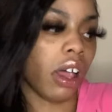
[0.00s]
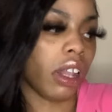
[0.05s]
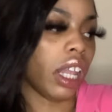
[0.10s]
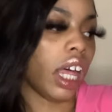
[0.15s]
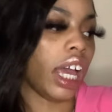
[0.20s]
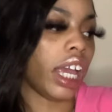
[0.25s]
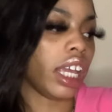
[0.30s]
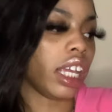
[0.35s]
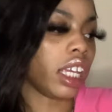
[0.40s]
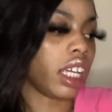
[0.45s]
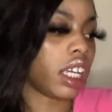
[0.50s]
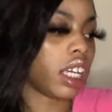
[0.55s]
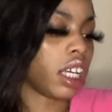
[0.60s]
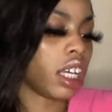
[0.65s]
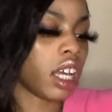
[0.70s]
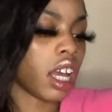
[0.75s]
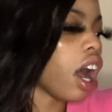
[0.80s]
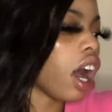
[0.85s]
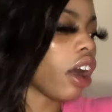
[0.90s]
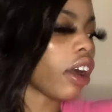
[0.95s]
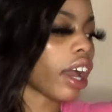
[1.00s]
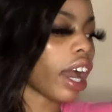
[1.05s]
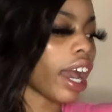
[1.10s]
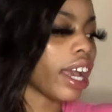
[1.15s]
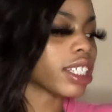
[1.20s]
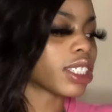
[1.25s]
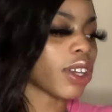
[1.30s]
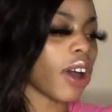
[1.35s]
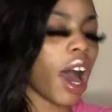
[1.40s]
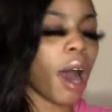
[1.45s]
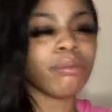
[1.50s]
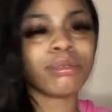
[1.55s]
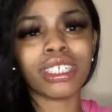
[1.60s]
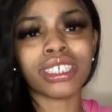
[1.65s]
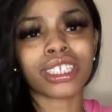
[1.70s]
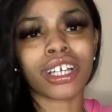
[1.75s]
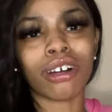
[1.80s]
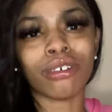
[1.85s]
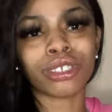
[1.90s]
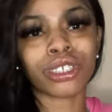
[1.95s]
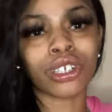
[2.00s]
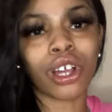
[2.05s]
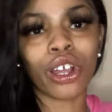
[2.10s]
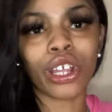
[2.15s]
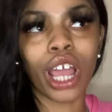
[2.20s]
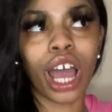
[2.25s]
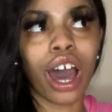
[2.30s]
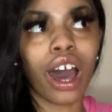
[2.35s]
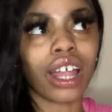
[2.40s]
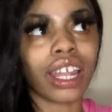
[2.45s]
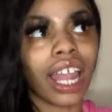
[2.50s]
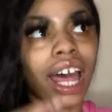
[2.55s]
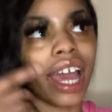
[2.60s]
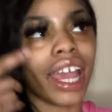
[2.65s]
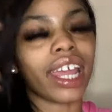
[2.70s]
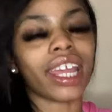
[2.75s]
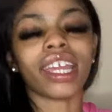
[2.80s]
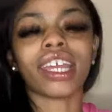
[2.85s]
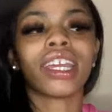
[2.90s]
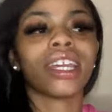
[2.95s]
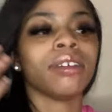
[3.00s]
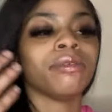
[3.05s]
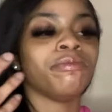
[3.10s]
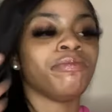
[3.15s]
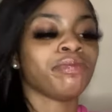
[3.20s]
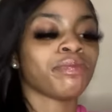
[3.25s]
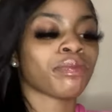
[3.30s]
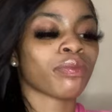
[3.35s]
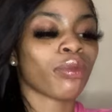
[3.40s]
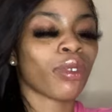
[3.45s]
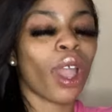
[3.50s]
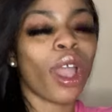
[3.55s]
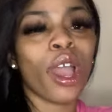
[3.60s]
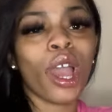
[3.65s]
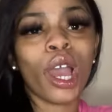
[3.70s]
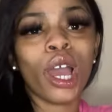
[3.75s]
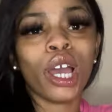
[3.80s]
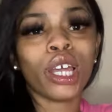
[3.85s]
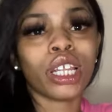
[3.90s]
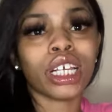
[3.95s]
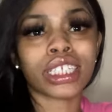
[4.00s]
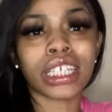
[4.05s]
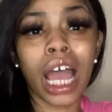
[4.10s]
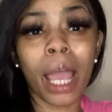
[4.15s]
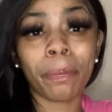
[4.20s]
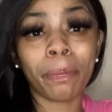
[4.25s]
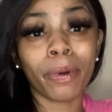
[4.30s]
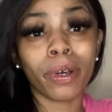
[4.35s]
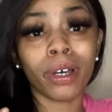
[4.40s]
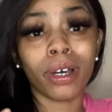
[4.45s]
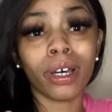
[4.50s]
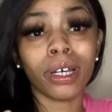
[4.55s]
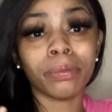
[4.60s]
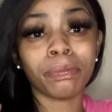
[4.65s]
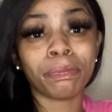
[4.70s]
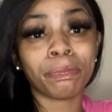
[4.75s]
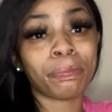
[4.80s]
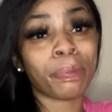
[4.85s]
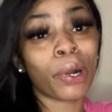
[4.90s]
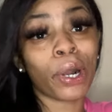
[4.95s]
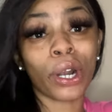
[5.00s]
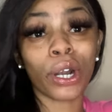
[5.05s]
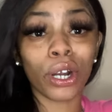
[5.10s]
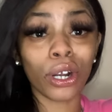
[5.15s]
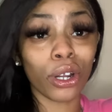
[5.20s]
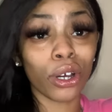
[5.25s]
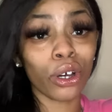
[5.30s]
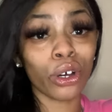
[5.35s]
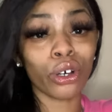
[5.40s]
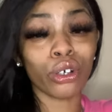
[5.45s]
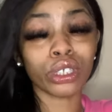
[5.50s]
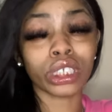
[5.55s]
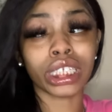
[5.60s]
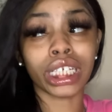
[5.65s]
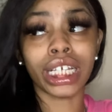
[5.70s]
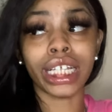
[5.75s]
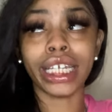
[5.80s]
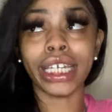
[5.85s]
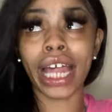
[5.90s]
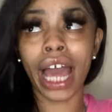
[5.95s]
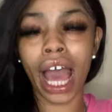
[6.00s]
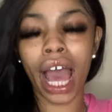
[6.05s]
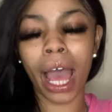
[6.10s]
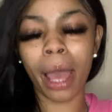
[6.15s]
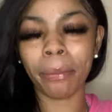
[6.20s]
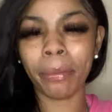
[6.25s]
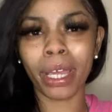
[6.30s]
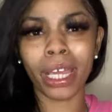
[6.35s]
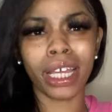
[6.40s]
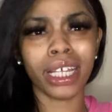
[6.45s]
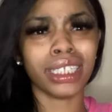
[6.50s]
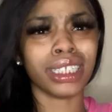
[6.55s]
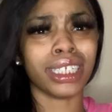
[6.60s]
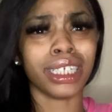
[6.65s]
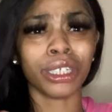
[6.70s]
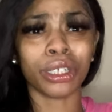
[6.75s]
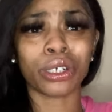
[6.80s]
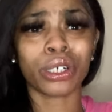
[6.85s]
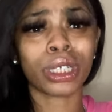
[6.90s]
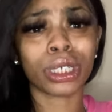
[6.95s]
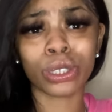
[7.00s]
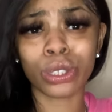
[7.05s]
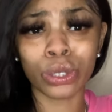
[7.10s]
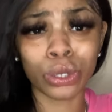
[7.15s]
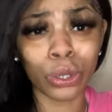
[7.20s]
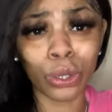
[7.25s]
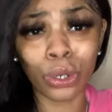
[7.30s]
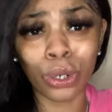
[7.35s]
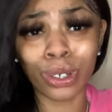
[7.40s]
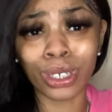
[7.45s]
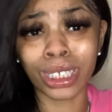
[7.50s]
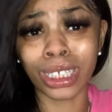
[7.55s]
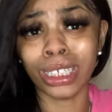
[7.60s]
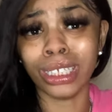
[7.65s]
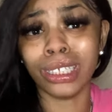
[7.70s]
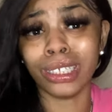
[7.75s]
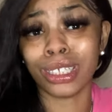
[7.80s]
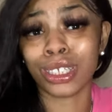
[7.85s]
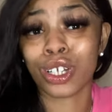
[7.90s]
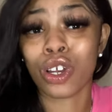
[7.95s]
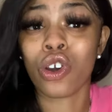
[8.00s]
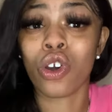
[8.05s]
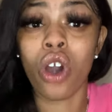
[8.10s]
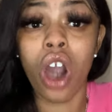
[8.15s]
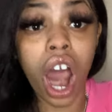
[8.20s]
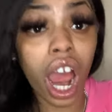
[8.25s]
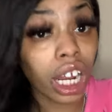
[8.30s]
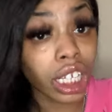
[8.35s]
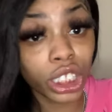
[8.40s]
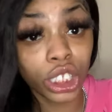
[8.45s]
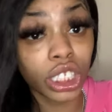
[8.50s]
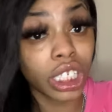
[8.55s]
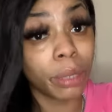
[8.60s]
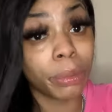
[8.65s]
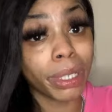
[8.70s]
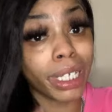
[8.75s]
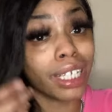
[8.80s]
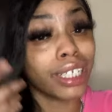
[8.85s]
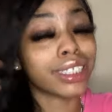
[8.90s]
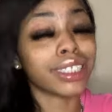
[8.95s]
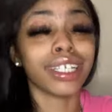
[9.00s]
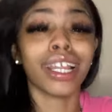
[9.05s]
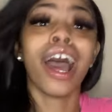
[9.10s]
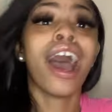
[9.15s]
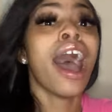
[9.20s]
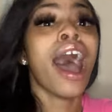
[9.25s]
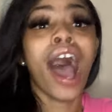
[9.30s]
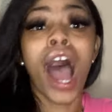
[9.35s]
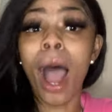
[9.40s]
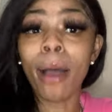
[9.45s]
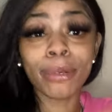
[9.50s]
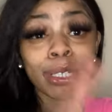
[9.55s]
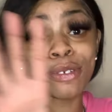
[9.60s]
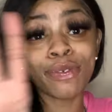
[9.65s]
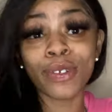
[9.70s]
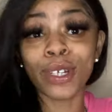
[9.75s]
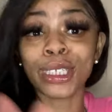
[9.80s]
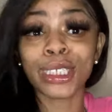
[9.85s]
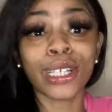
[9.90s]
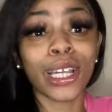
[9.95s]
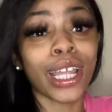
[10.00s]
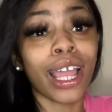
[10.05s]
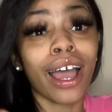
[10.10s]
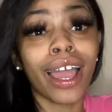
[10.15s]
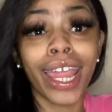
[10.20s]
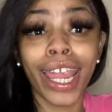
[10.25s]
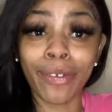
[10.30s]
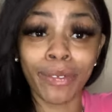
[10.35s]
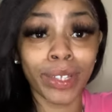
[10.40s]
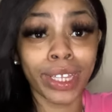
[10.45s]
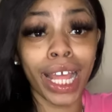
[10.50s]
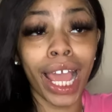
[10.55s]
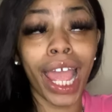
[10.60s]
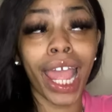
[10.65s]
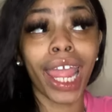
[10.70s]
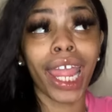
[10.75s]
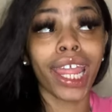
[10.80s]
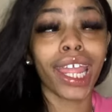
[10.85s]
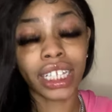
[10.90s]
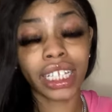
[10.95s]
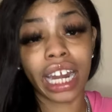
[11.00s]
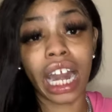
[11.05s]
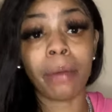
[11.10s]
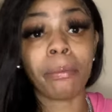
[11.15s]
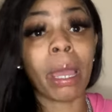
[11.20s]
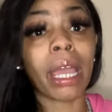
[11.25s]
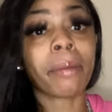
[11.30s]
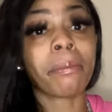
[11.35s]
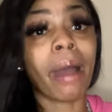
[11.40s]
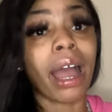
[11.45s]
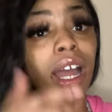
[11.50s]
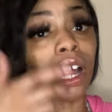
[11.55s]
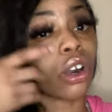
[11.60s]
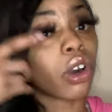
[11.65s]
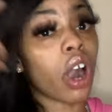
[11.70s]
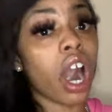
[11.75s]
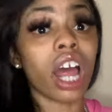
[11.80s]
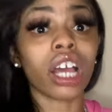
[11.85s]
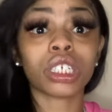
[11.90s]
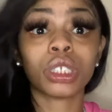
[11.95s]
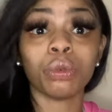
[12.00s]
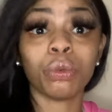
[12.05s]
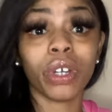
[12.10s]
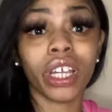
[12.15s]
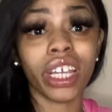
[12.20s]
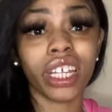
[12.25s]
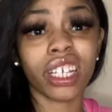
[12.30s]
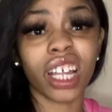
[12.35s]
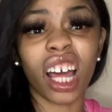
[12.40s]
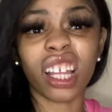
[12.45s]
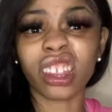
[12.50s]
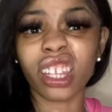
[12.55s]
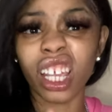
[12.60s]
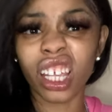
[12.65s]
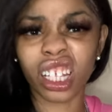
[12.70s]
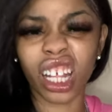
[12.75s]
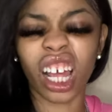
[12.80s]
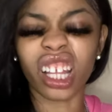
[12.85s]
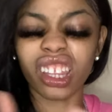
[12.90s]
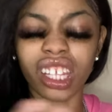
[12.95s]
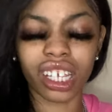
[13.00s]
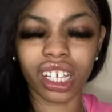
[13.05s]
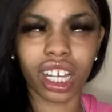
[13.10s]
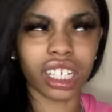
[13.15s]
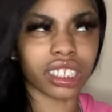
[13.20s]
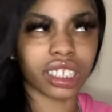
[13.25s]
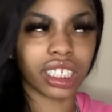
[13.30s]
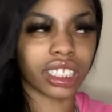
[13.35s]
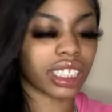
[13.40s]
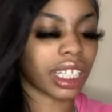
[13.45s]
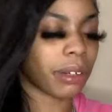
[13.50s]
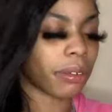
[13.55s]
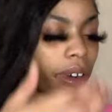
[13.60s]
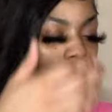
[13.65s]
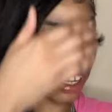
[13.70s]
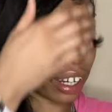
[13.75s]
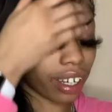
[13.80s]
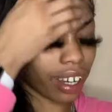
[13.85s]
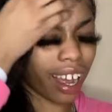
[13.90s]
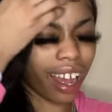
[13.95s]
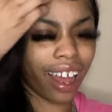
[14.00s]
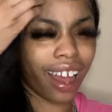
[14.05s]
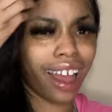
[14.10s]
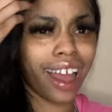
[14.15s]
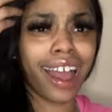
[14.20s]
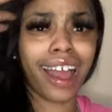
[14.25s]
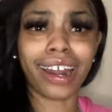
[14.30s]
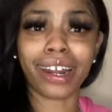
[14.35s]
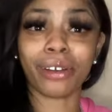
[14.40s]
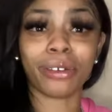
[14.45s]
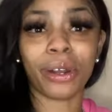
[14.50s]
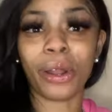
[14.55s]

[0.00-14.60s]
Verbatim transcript: Like, okay, so I'm just going to show y'all, like, the type of pearls and diamonds and crystals and croc Jibbitz and i'm just gonna show y'all everything that i make my crocs with i think i think i said that right i i don't